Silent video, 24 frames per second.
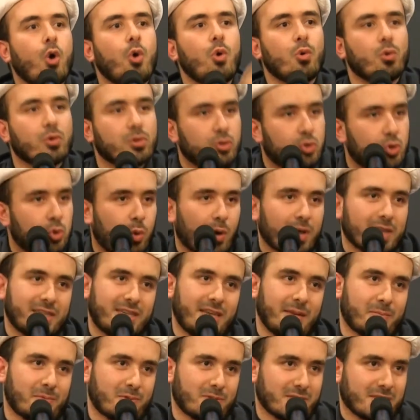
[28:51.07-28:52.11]
own
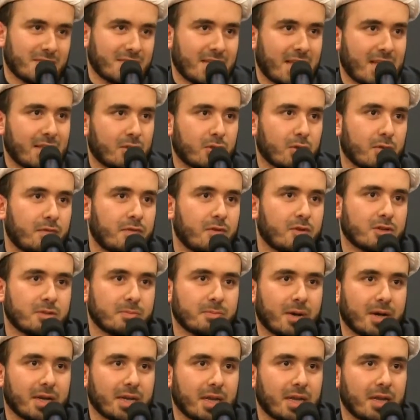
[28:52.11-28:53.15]
20% of your
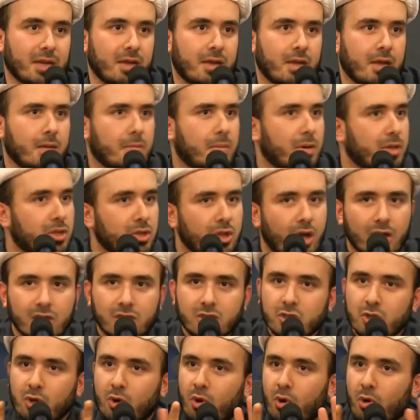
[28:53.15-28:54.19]
money, but not
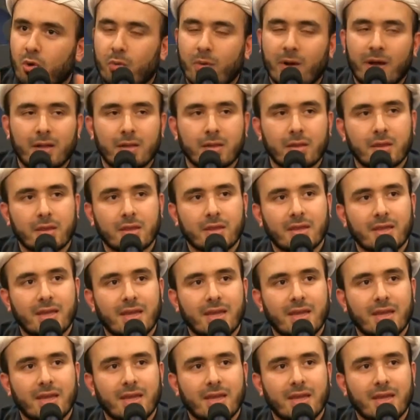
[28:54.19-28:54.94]
your whole wealth,